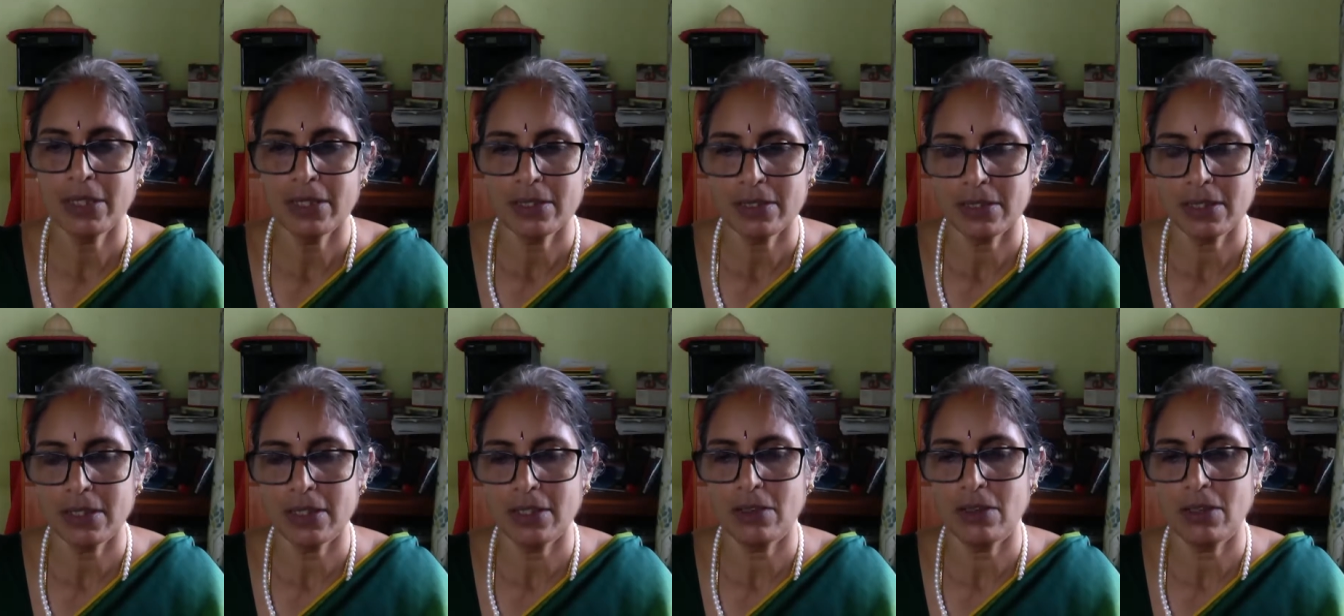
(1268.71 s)

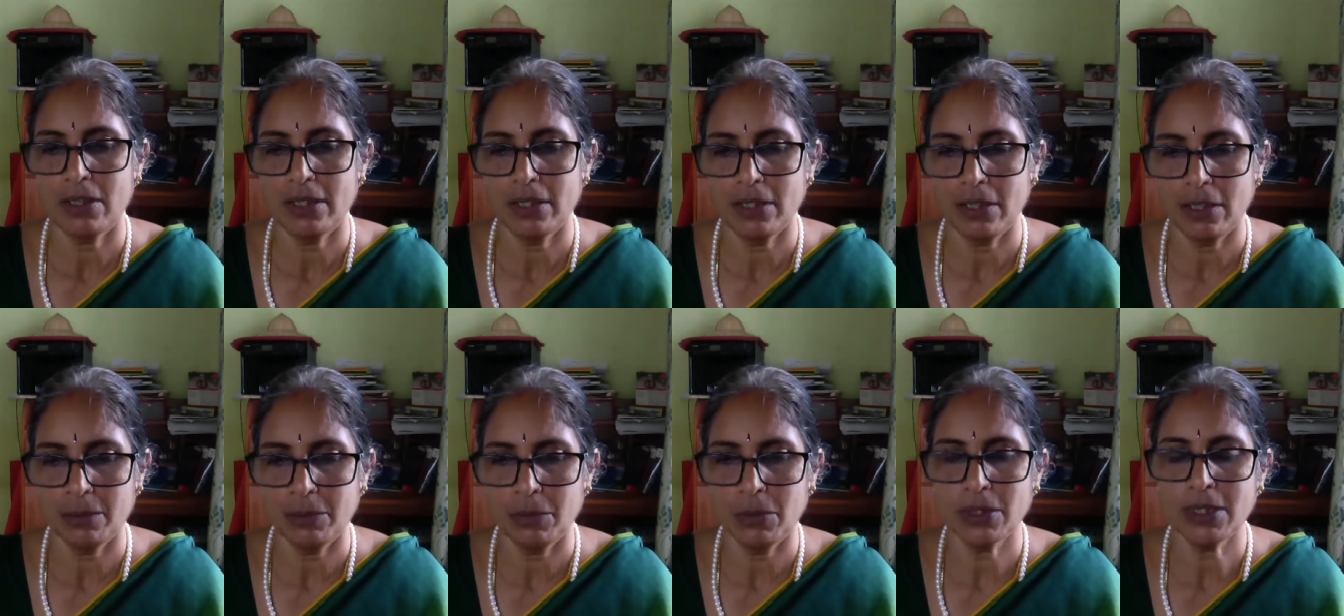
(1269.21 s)
steroid
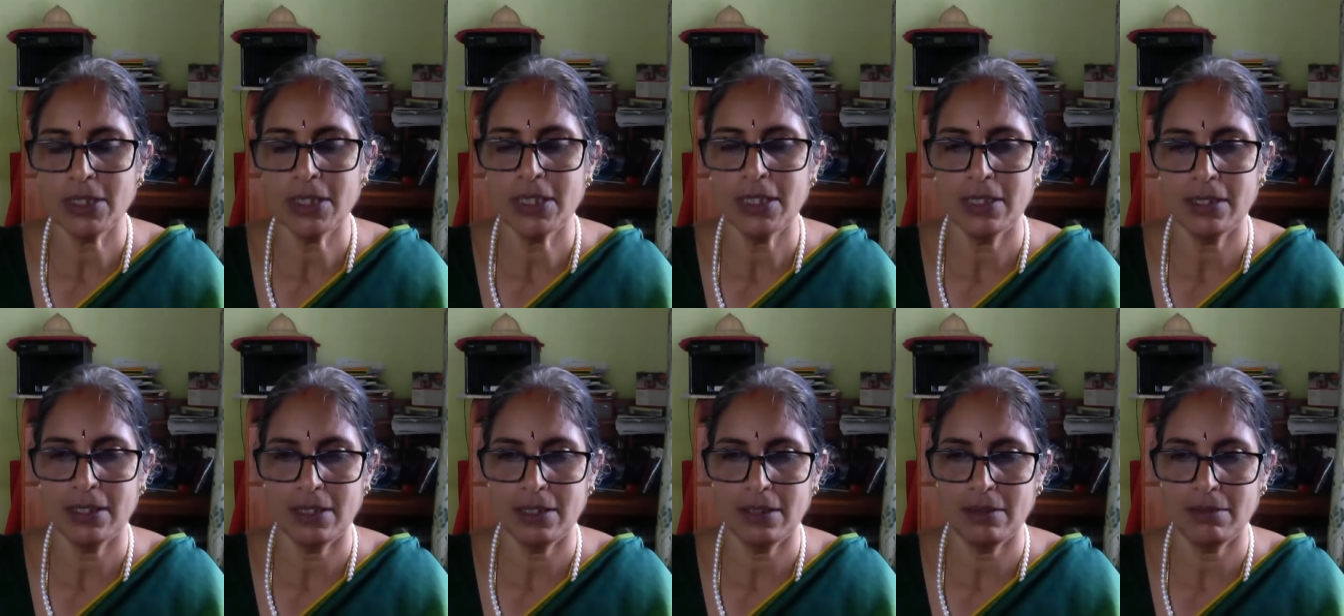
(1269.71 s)
hormone
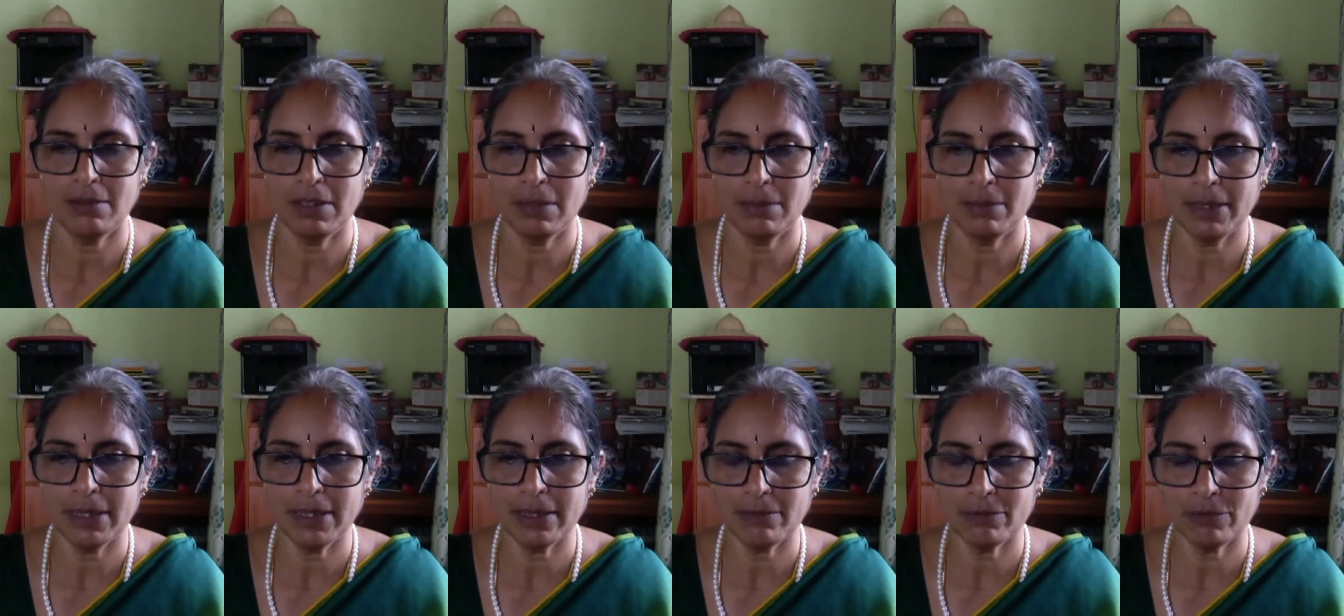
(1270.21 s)
will
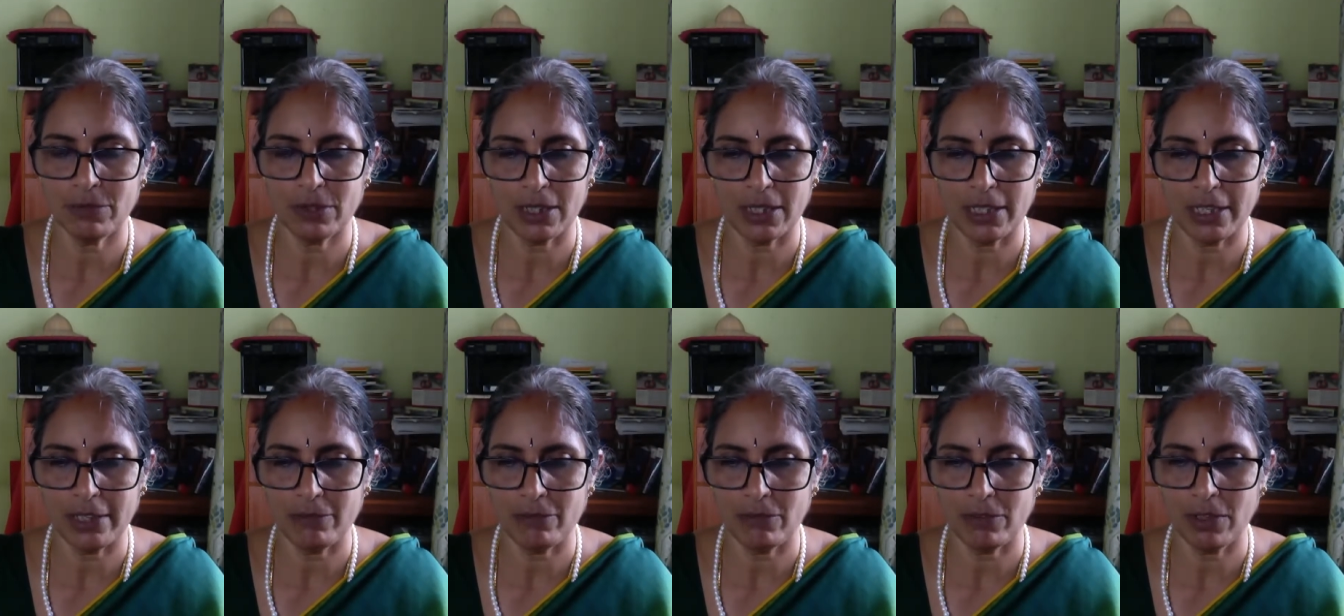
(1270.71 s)
be for
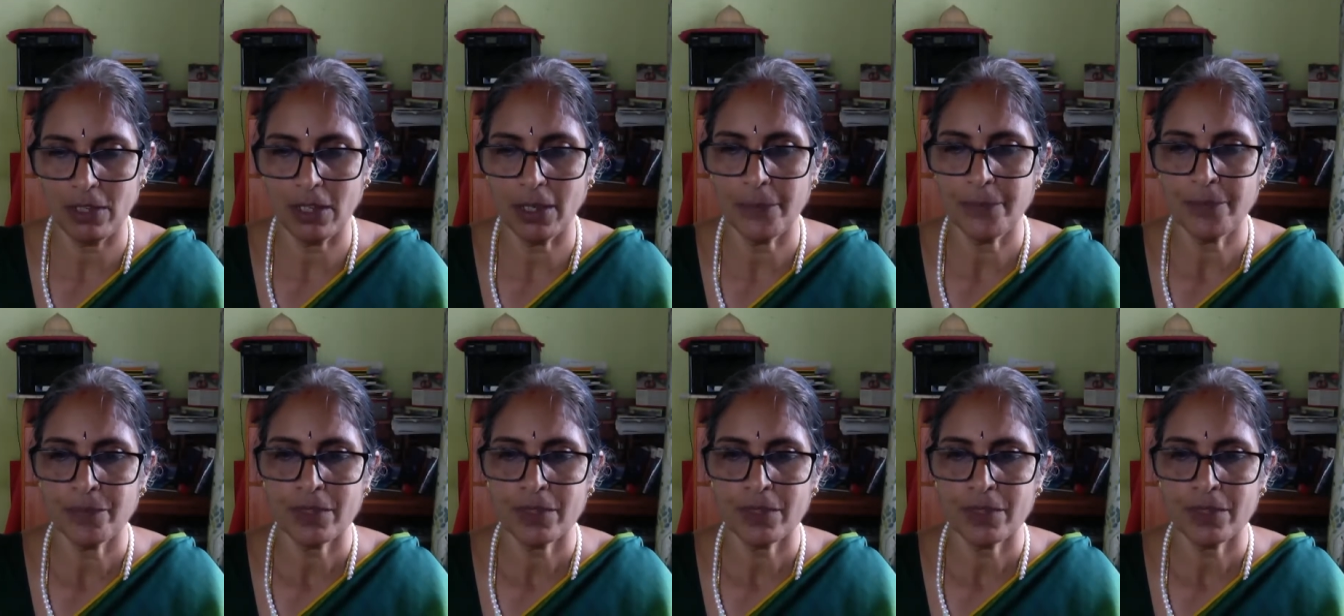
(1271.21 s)
lifelong.